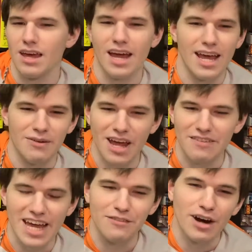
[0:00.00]
and we have
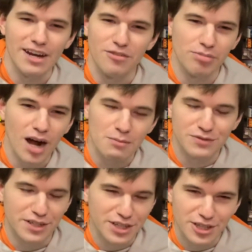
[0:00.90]
a variety of prompts
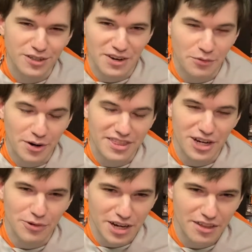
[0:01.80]
for you to do for the
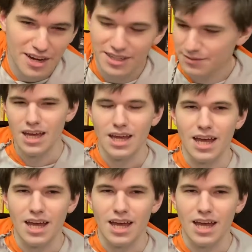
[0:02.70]
readathon.